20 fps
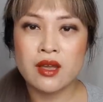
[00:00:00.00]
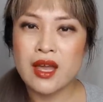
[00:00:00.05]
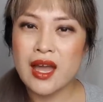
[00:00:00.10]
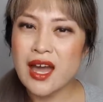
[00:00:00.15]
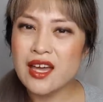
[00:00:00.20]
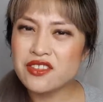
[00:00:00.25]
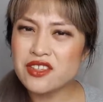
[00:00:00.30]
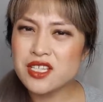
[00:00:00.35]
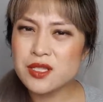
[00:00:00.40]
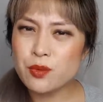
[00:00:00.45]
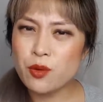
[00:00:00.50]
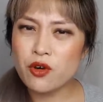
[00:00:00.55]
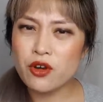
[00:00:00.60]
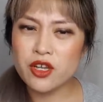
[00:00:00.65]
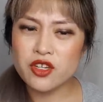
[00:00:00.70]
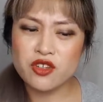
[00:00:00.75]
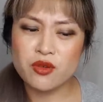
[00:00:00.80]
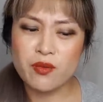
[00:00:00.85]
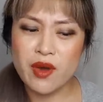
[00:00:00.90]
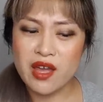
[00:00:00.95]
At this
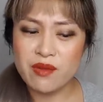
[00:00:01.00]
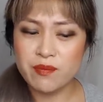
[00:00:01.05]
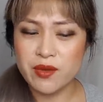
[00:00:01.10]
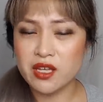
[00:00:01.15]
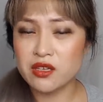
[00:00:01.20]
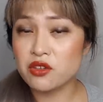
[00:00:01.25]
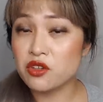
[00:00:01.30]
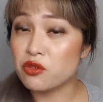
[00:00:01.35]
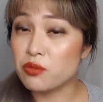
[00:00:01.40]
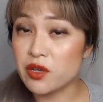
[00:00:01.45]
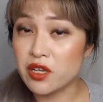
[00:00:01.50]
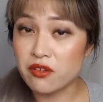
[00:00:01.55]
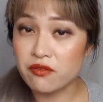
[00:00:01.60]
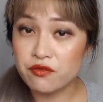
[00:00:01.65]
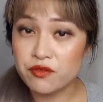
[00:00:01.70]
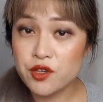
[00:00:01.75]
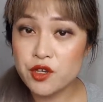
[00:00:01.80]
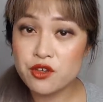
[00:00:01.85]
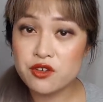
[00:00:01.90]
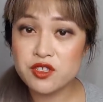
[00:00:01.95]
point, you might be a little bit
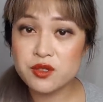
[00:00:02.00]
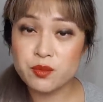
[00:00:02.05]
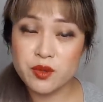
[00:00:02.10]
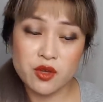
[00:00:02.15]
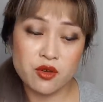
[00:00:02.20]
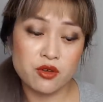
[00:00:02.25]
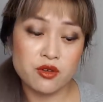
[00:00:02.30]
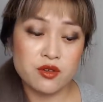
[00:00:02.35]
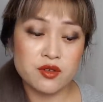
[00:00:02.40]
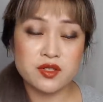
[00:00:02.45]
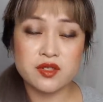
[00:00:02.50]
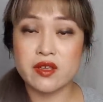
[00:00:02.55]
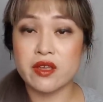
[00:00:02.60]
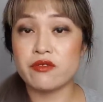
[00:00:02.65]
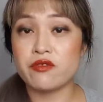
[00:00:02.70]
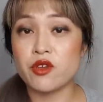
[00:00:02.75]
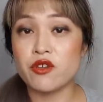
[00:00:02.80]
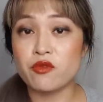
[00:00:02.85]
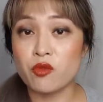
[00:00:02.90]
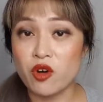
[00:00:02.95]
confused because
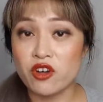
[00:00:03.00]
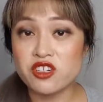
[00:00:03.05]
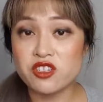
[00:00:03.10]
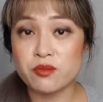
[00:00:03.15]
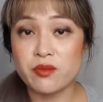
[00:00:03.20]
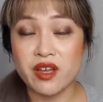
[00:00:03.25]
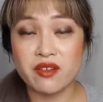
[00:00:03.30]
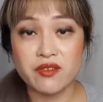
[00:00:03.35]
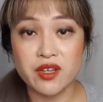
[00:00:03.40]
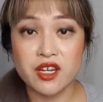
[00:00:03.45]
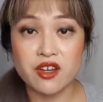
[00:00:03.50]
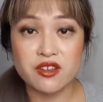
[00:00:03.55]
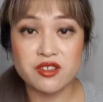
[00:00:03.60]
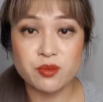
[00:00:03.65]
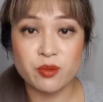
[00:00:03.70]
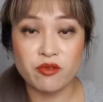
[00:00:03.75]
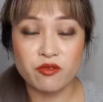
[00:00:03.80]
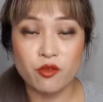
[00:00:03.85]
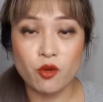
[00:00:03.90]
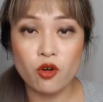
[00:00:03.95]
if you've watched my videos
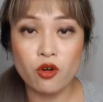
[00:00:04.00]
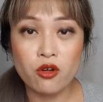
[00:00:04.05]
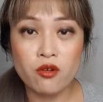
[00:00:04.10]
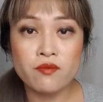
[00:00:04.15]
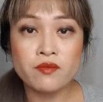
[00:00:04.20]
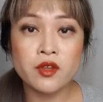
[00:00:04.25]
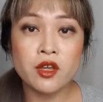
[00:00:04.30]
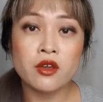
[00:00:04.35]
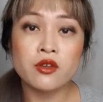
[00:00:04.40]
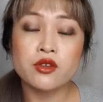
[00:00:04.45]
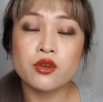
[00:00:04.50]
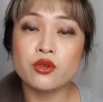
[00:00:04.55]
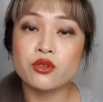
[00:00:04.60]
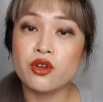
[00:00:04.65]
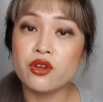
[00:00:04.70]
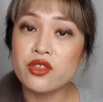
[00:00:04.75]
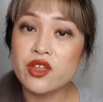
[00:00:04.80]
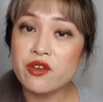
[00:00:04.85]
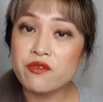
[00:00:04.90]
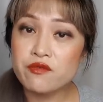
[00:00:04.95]
before, you'll
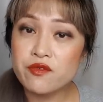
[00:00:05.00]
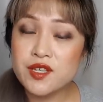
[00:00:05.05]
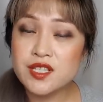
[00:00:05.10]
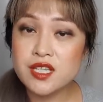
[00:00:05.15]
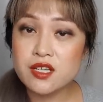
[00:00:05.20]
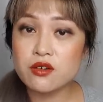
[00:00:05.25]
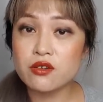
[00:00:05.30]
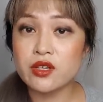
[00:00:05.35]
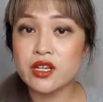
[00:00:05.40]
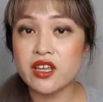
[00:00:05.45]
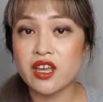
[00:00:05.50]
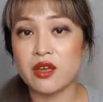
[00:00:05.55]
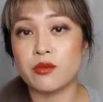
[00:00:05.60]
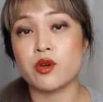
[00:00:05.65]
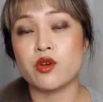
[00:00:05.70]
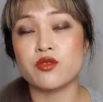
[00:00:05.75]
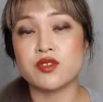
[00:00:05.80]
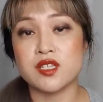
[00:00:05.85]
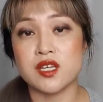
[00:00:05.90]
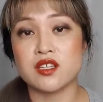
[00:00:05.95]
know that physical and
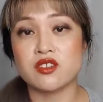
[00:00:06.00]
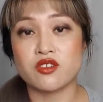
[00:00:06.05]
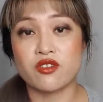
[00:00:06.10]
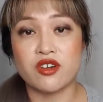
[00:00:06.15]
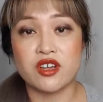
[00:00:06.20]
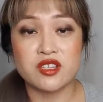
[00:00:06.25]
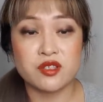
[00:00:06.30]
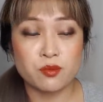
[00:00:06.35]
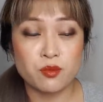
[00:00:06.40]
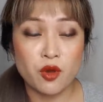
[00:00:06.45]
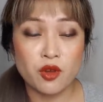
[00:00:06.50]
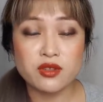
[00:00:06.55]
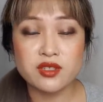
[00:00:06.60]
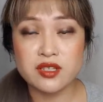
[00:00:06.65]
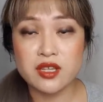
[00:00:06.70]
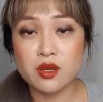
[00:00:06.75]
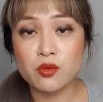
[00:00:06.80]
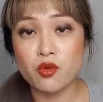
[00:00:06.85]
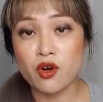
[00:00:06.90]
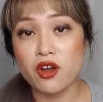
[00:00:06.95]
chemical sunscreens
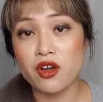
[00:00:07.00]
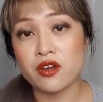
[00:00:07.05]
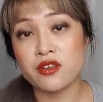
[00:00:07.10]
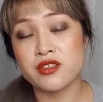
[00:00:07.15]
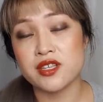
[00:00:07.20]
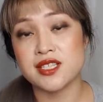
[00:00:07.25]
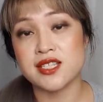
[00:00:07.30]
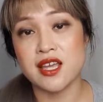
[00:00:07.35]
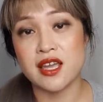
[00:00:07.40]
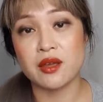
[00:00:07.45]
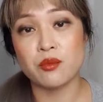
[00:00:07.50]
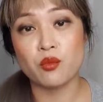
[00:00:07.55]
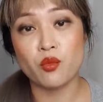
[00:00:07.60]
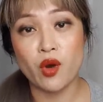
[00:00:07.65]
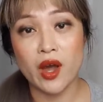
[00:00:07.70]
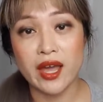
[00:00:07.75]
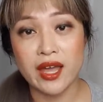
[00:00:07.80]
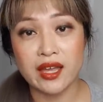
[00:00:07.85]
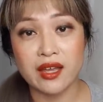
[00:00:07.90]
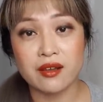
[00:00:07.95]
mostly work the same
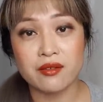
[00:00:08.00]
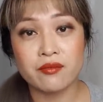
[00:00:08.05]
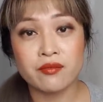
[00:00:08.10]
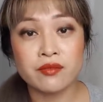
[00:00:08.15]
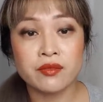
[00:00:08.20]
way.